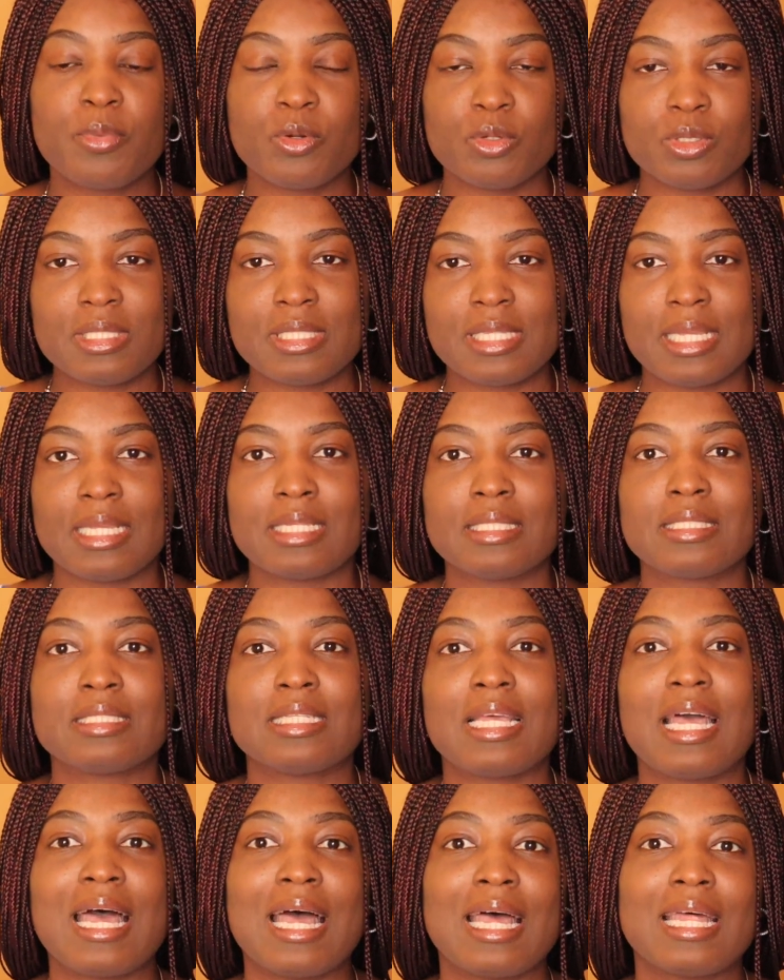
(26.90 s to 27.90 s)

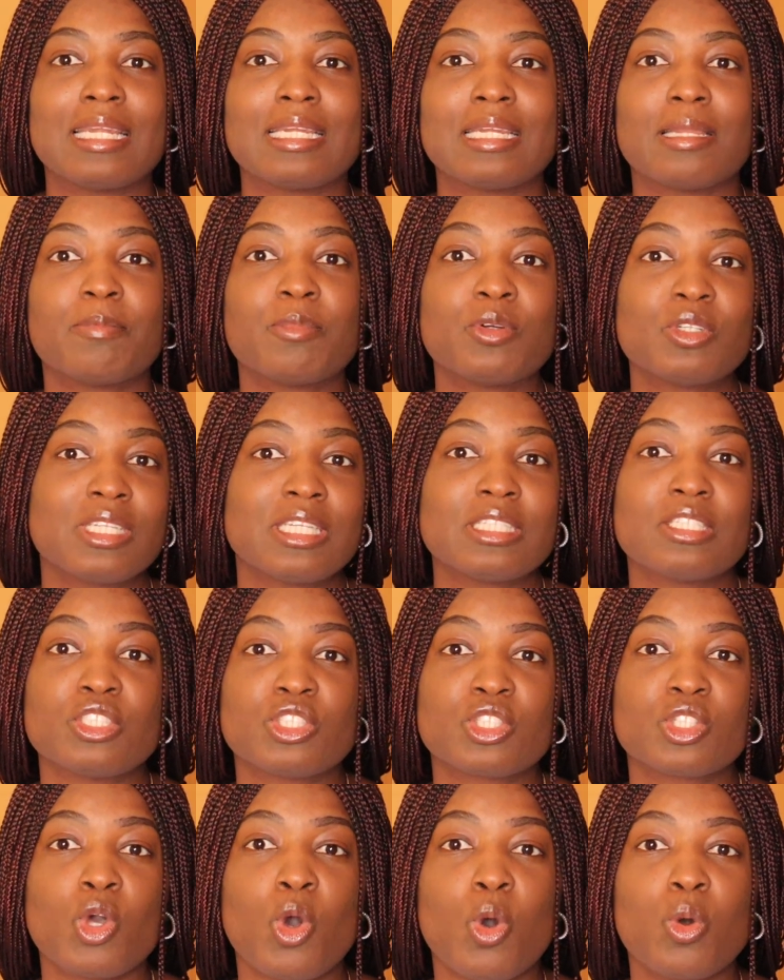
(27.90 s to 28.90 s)
process, and the process
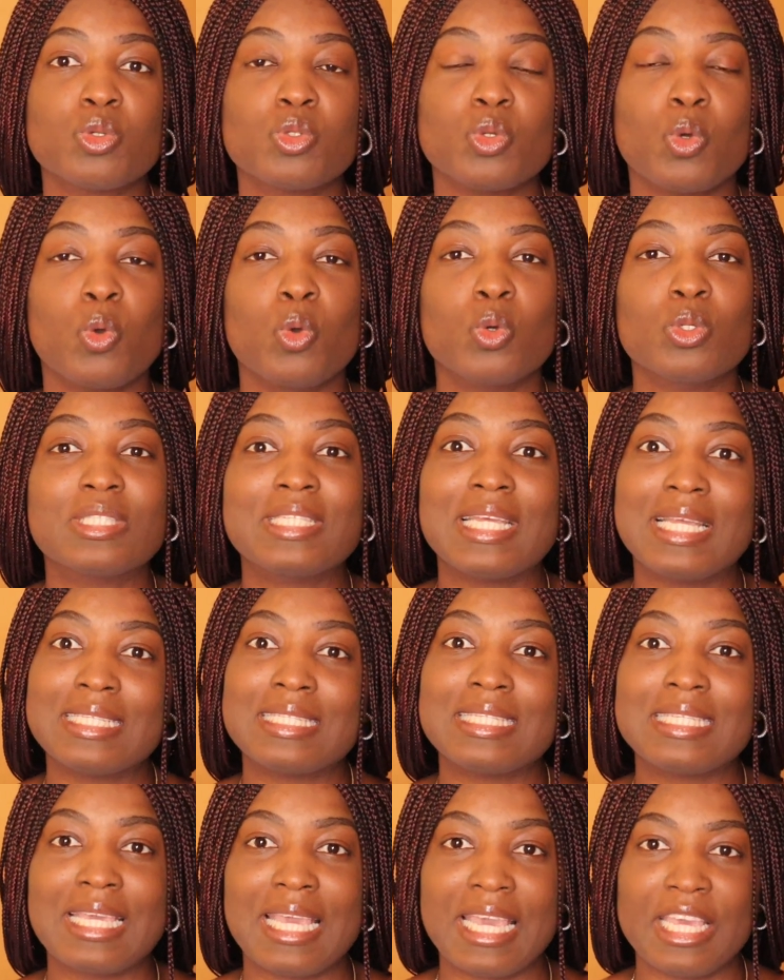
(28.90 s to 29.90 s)
is called
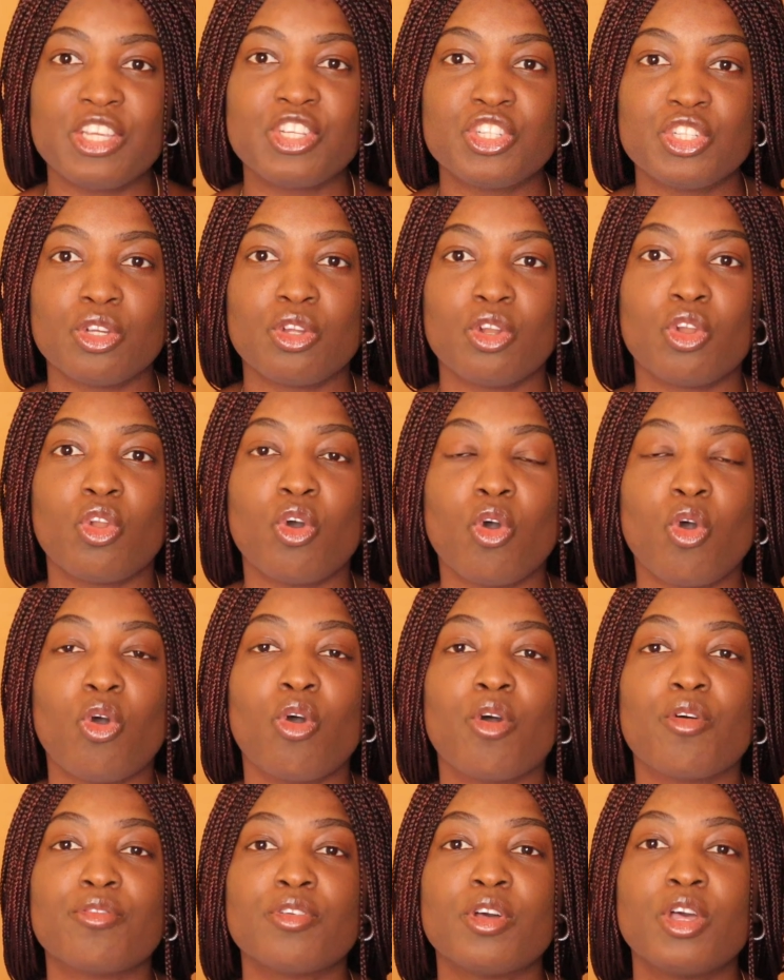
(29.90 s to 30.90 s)
authentication
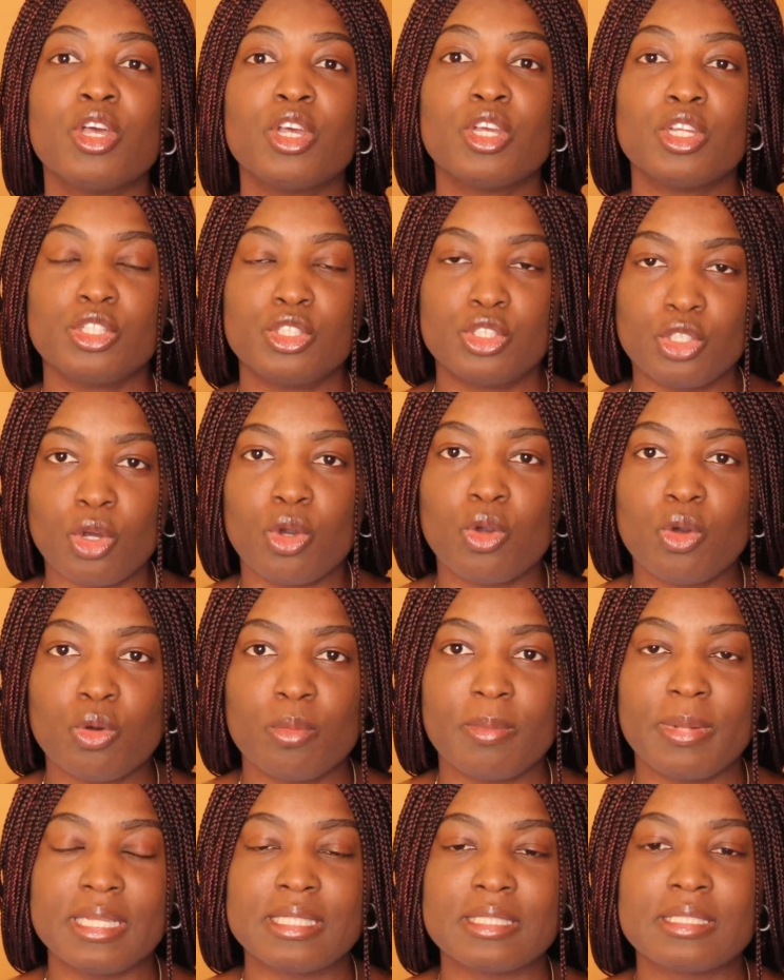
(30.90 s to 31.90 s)
of
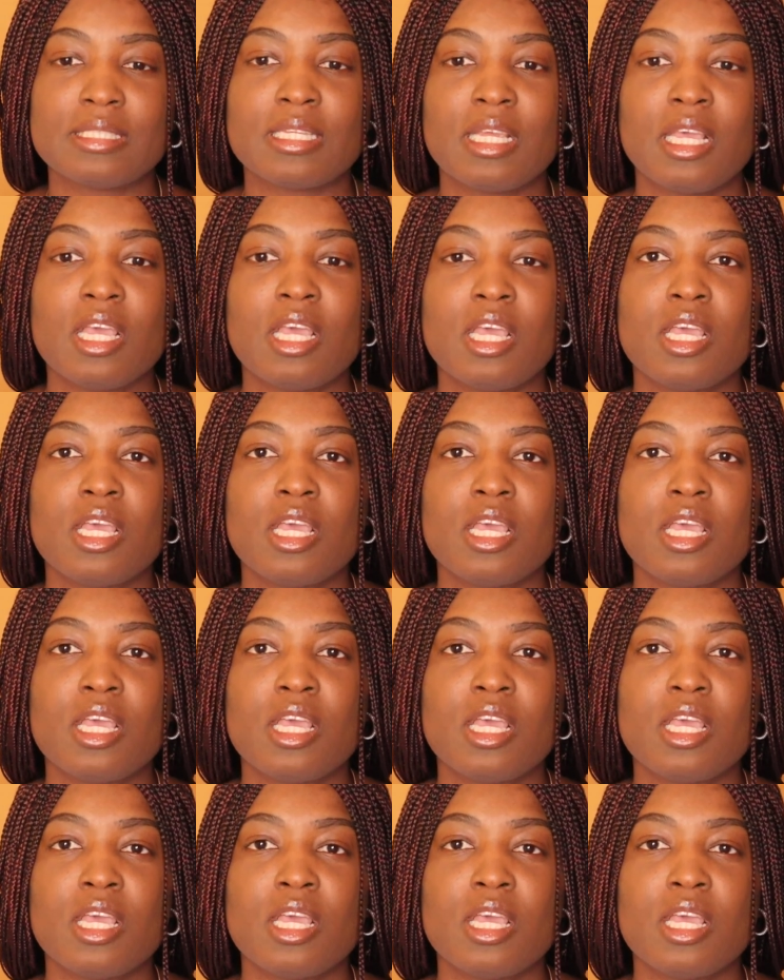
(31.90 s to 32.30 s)
documents.